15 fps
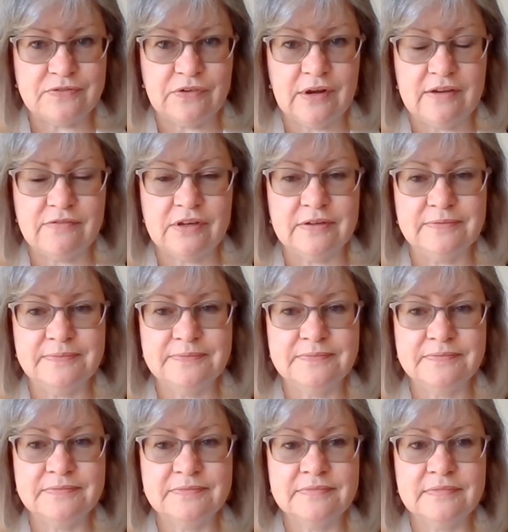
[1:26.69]
forever.
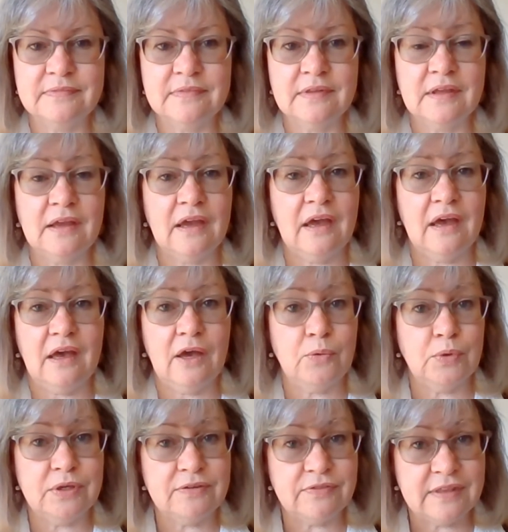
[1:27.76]
I
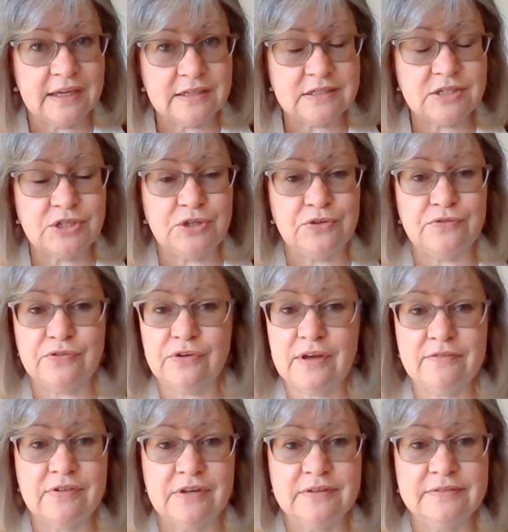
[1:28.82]
will give thanks to you
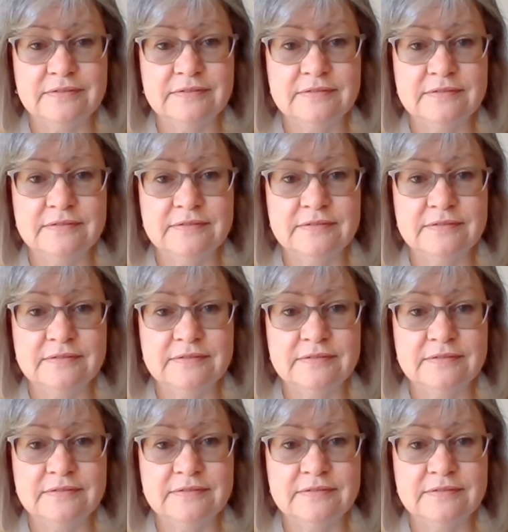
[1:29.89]
forever.